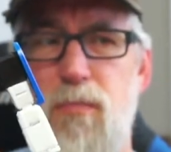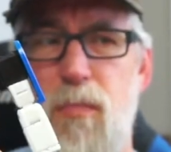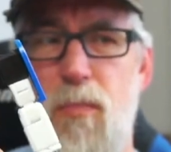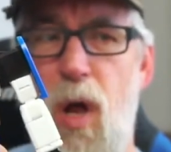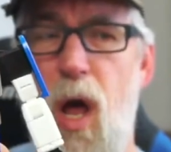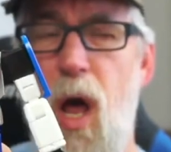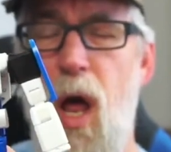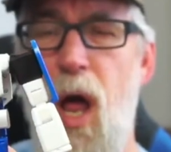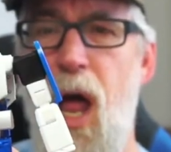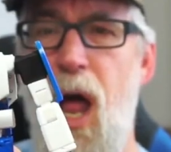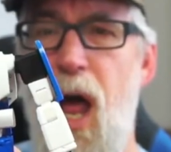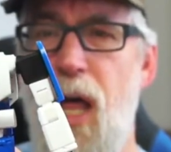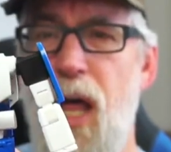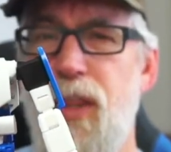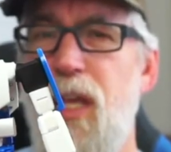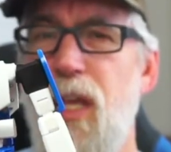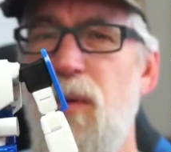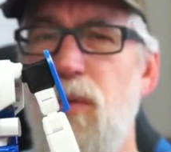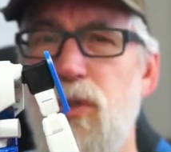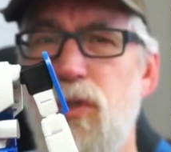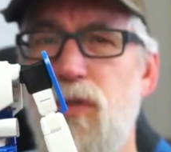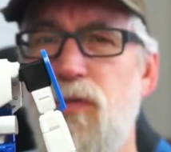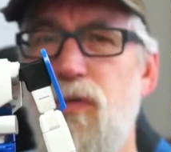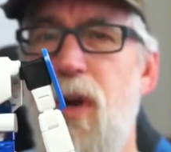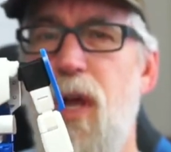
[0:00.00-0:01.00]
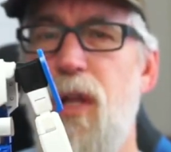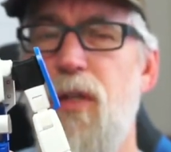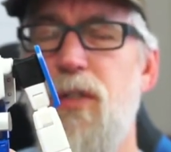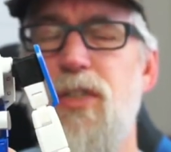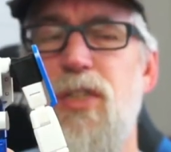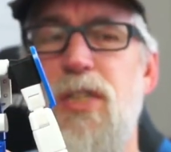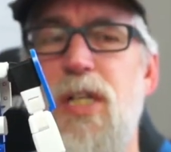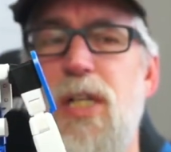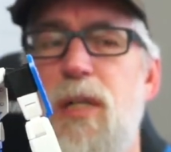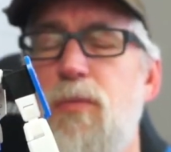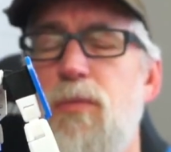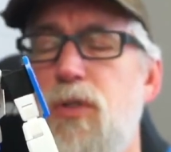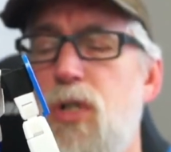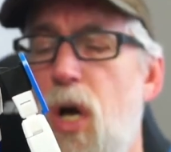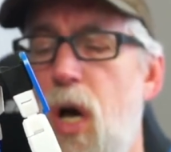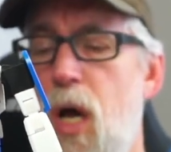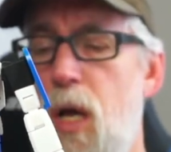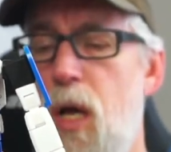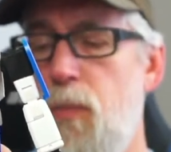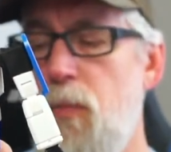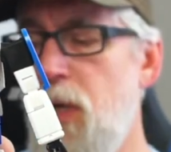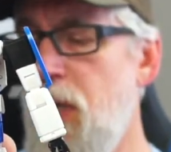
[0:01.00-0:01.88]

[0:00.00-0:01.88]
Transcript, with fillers: I think it was around the same time.